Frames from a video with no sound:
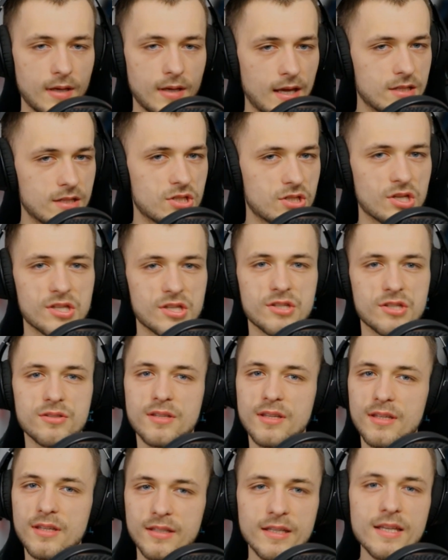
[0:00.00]
and just
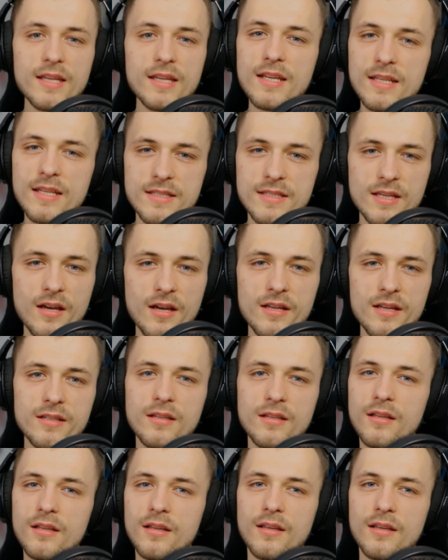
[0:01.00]
get it done,
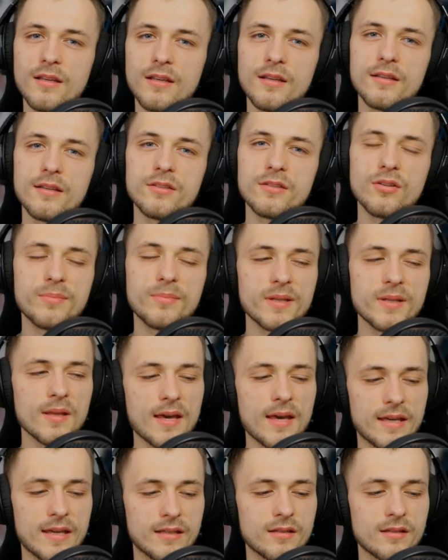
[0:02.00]
you'll be
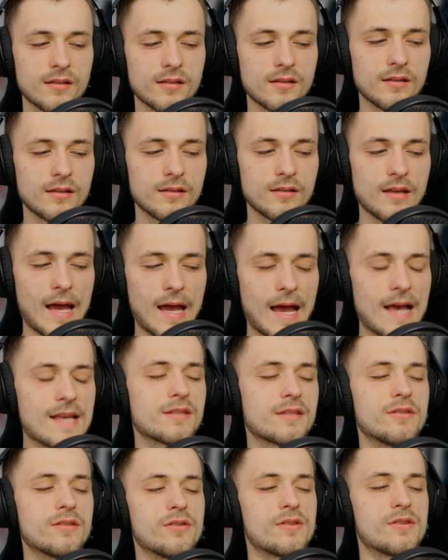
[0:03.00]
like
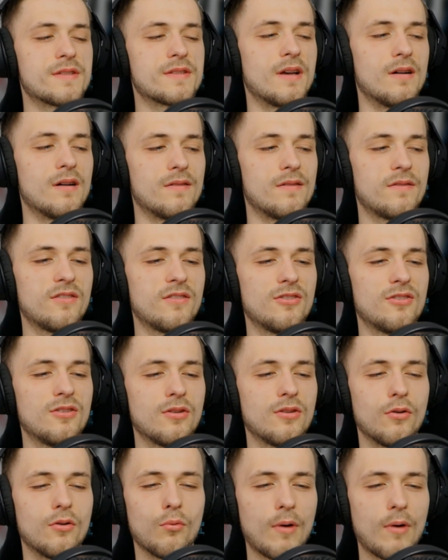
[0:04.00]
asking yourself,
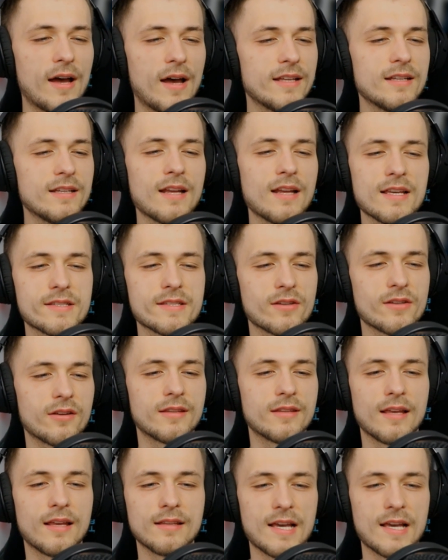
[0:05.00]
why didn't I start
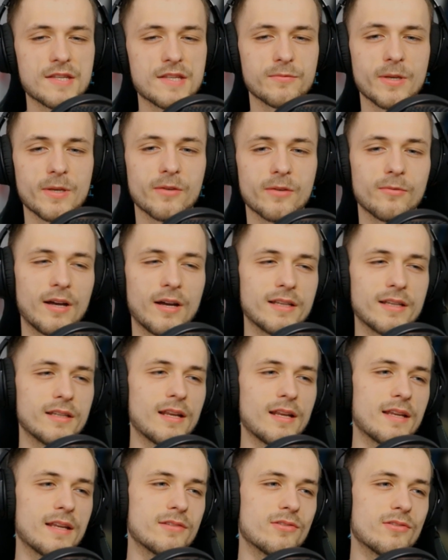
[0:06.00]
that last week? Why
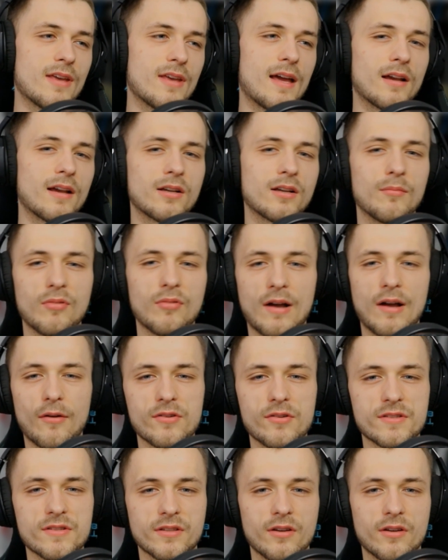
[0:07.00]
didn't I do that a couple
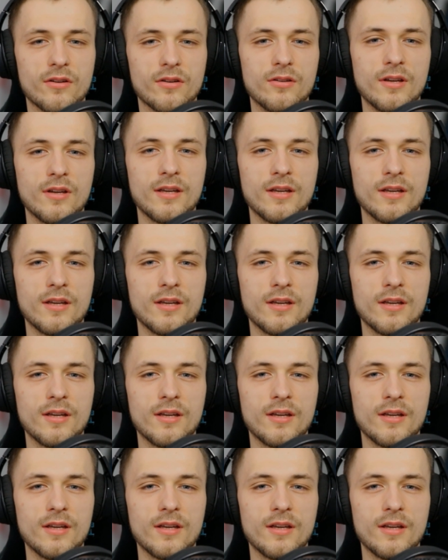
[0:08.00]
hours ago?